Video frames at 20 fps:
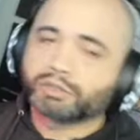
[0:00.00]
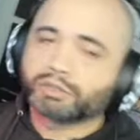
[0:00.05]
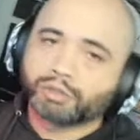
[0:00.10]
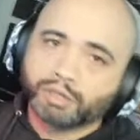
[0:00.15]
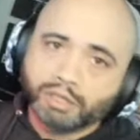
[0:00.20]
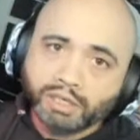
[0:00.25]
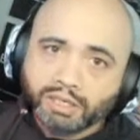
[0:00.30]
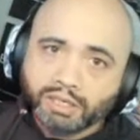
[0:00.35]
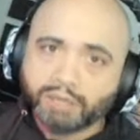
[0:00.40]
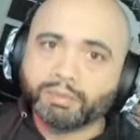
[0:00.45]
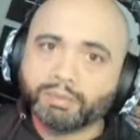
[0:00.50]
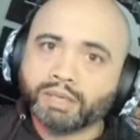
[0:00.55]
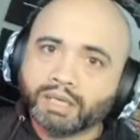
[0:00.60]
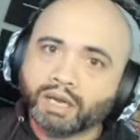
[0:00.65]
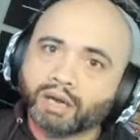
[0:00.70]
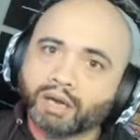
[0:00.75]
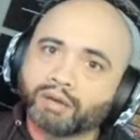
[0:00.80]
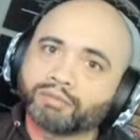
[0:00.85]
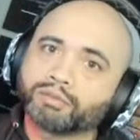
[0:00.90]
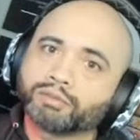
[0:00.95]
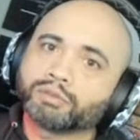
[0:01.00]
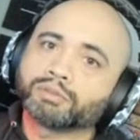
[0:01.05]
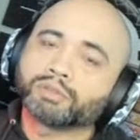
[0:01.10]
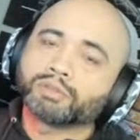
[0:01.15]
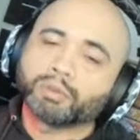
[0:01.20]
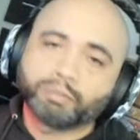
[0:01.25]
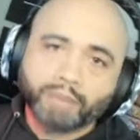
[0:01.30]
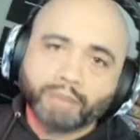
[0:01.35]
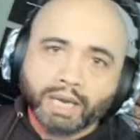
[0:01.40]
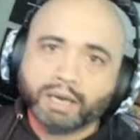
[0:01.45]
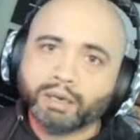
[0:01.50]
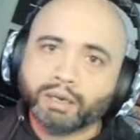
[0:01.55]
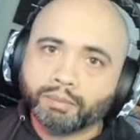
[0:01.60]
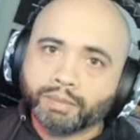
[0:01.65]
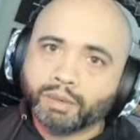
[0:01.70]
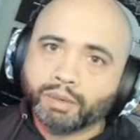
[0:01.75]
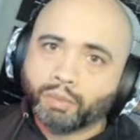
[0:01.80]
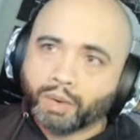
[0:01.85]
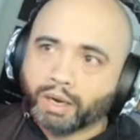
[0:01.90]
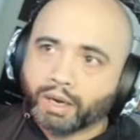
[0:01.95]
you need to be careful. So buyer
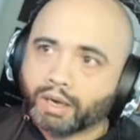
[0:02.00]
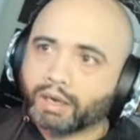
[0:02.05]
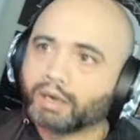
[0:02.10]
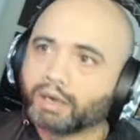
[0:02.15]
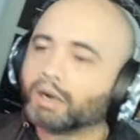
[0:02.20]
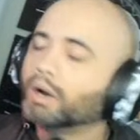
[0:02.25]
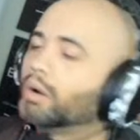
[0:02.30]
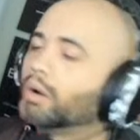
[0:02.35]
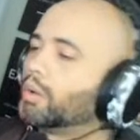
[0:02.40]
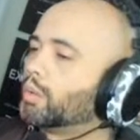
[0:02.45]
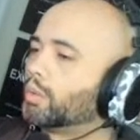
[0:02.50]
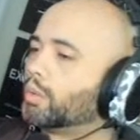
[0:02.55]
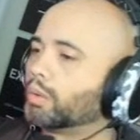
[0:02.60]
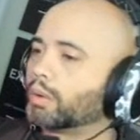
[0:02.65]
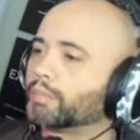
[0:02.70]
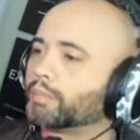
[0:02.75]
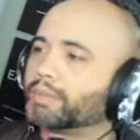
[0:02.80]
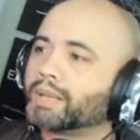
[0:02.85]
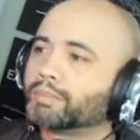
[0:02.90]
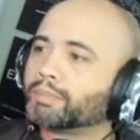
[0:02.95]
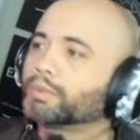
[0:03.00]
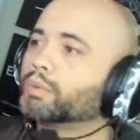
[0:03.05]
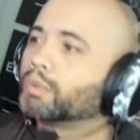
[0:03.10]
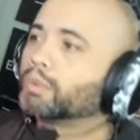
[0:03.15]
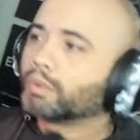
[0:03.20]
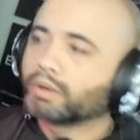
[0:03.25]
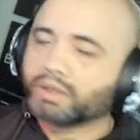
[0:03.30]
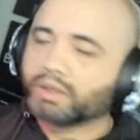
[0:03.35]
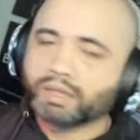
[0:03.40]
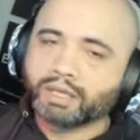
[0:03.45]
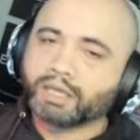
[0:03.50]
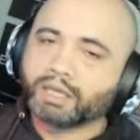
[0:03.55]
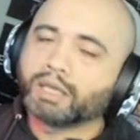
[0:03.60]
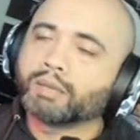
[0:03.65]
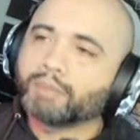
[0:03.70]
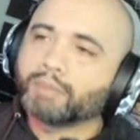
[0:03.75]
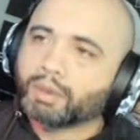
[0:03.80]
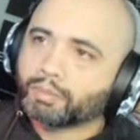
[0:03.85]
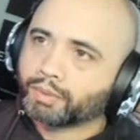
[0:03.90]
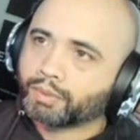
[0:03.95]
beware, or people who are thinking
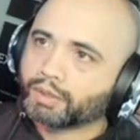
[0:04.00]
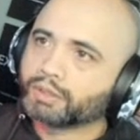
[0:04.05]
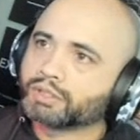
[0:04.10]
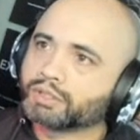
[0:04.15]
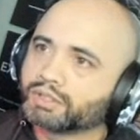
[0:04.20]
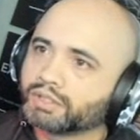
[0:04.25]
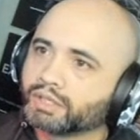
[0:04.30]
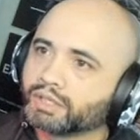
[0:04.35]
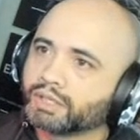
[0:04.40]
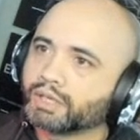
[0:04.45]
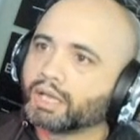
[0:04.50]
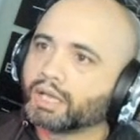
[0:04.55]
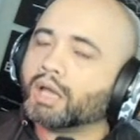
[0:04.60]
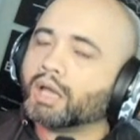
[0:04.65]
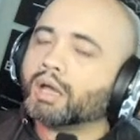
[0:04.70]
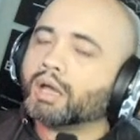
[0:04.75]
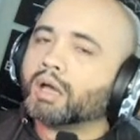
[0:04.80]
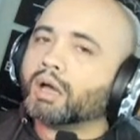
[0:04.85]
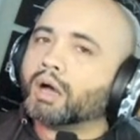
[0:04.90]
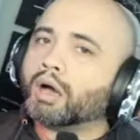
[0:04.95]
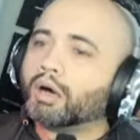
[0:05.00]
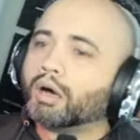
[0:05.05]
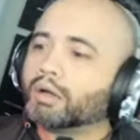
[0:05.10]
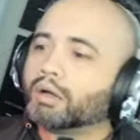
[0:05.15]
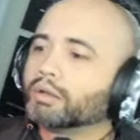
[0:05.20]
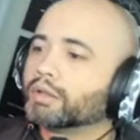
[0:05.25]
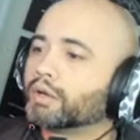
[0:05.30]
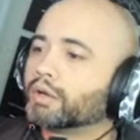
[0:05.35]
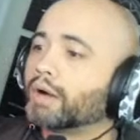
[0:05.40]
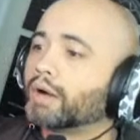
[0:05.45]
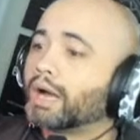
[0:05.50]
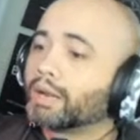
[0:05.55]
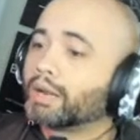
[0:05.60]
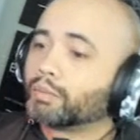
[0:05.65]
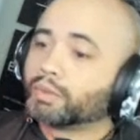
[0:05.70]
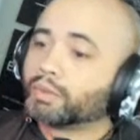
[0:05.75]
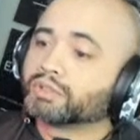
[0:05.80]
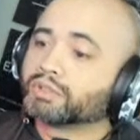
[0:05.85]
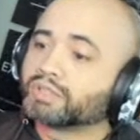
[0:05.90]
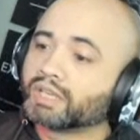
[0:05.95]
about purchasing. Although I
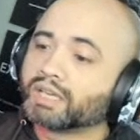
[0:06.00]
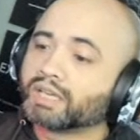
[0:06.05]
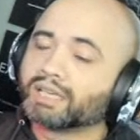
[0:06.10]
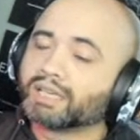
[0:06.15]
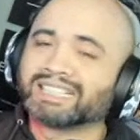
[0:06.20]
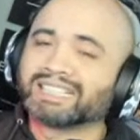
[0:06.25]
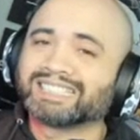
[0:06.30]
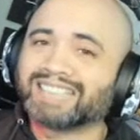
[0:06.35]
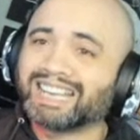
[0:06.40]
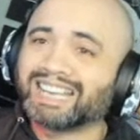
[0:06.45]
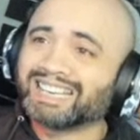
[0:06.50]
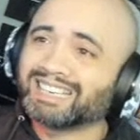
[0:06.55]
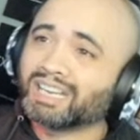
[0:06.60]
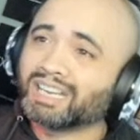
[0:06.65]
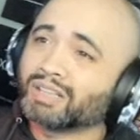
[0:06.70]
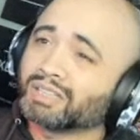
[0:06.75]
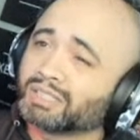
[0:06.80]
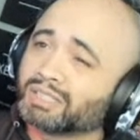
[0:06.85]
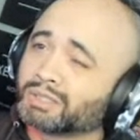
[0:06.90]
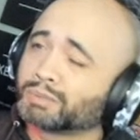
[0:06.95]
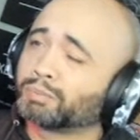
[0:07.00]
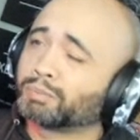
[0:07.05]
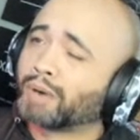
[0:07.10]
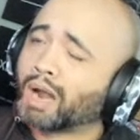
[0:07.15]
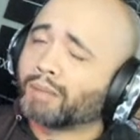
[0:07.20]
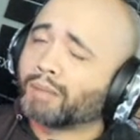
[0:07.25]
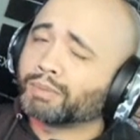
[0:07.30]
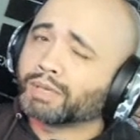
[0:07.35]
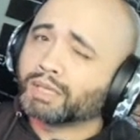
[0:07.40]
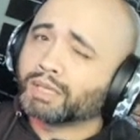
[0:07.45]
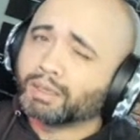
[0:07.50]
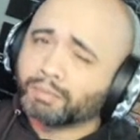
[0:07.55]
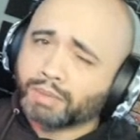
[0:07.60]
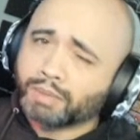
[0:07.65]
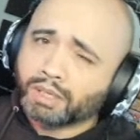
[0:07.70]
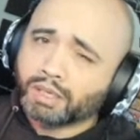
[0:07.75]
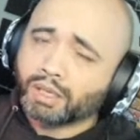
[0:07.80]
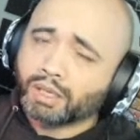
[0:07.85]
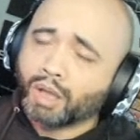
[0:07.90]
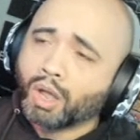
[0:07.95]
will say, on a side note, this is probably going to
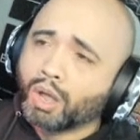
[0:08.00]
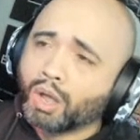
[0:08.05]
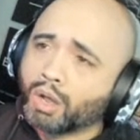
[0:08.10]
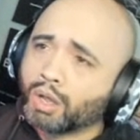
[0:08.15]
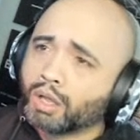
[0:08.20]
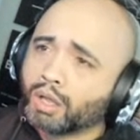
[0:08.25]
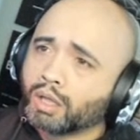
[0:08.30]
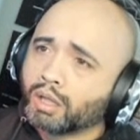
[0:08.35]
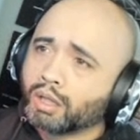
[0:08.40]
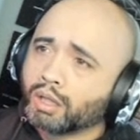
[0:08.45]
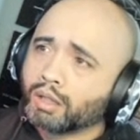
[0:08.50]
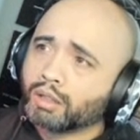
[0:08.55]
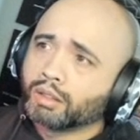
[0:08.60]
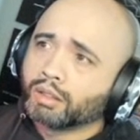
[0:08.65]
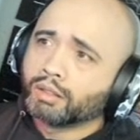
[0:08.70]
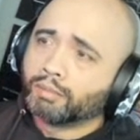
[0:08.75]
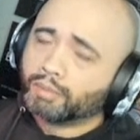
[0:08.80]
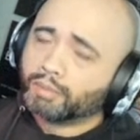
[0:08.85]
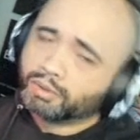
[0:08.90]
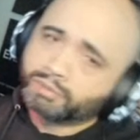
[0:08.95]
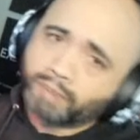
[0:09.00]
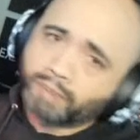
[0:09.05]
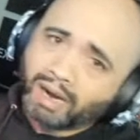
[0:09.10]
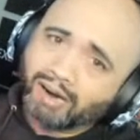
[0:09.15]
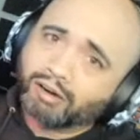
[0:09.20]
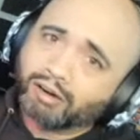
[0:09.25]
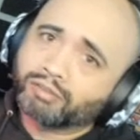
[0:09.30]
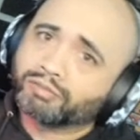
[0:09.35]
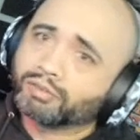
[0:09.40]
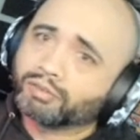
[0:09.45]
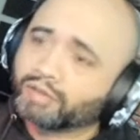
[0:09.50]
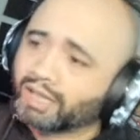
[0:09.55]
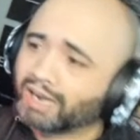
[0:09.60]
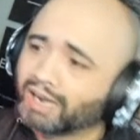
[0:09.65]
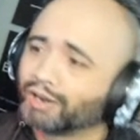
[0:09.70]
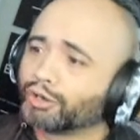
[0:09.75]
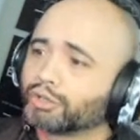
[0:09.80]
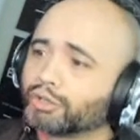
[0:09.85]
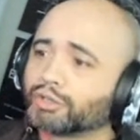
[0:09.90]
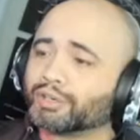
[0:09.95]
be the most powerful
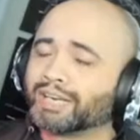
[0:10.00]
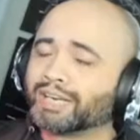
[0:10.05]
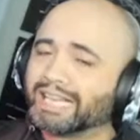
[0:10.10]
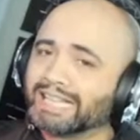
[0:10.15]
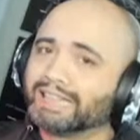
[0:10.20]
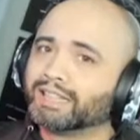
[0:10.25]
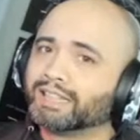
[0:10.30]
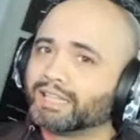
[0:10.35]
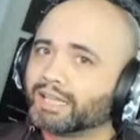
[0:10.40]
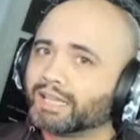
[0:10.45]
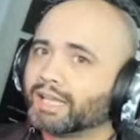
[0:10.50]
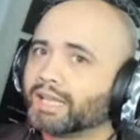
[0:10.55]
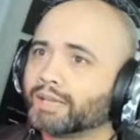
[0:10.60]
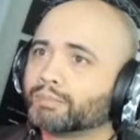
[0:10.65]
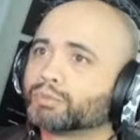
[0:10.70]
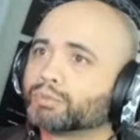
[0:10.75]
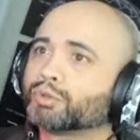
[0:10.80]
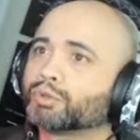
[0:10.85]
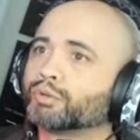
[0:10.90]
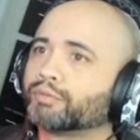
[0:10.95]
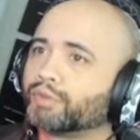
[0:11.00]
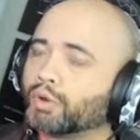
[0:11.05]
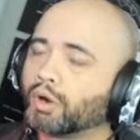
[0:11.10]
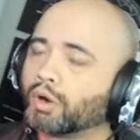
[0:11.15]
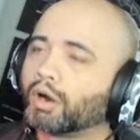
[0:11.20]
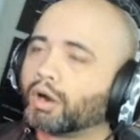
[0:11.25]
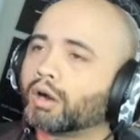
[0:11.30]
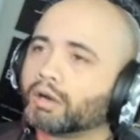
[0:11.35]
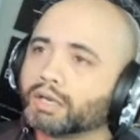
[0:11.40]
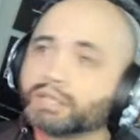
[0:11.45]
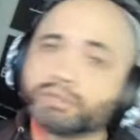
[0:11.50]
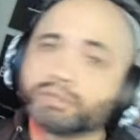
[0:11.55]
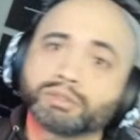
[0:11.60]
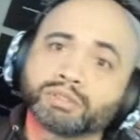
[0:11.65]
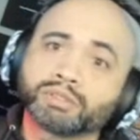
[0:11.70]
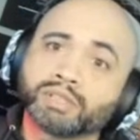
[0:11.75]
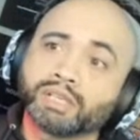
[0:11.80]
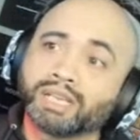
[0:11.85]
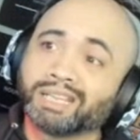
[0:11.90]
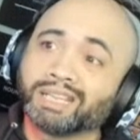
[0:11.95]
character in the game. So if you are
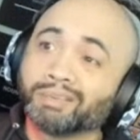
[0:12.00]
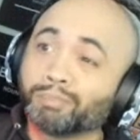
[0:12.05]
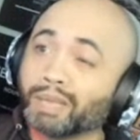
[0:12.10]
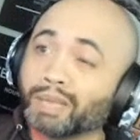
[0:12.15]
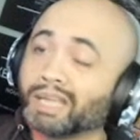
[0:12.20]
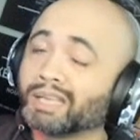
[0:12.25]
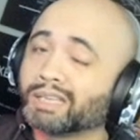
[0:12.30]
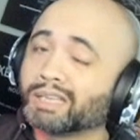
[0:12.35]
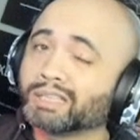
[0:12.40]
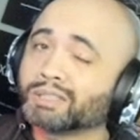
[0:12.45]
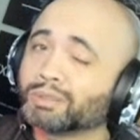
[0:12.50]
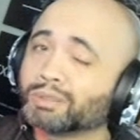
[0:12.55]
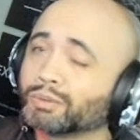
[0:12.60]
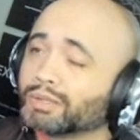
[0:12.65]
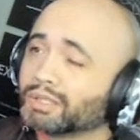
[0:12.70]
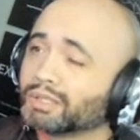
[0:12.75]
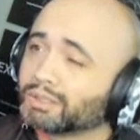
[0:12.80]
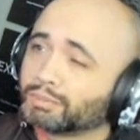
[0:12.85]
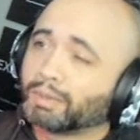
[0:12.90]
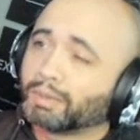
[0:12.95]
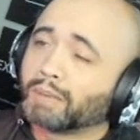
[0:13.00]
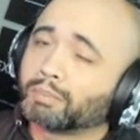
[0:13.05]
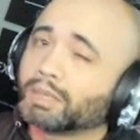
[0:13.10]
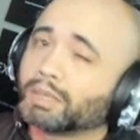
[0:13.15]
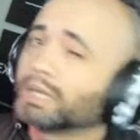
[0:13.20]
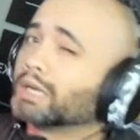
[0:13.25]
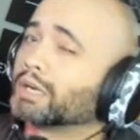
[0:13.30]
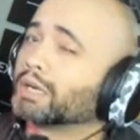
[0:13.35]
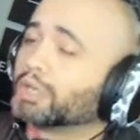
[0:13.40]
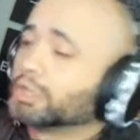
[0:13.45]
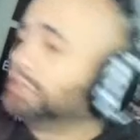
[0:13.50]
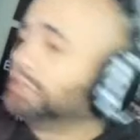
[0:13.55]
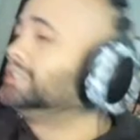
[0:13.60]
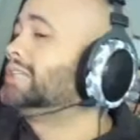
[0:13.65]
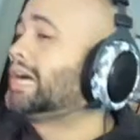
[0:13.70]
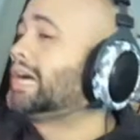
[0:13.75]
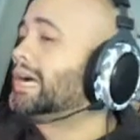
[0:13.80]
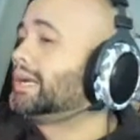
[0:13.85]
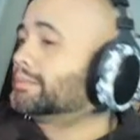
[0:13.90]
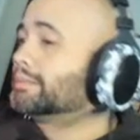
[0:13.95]
interested in paying into it, this might be a good
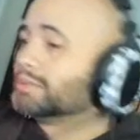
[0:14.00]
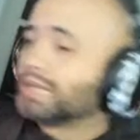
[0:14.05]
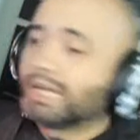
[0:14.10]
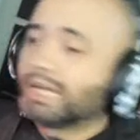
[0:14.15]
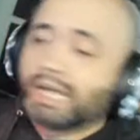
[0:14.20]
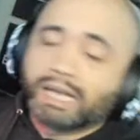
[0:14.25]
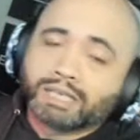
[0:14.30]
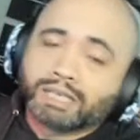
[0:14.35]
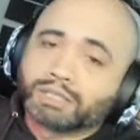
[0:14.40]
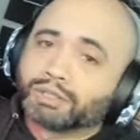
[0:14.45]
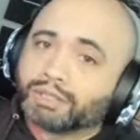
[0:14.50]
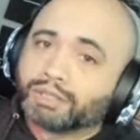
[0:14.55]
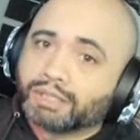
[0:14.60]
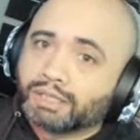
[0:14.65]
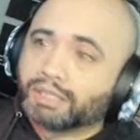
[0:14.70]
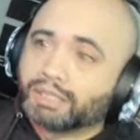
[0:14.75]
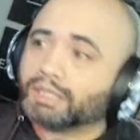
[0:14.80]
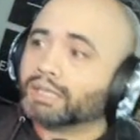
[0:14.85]
time to actually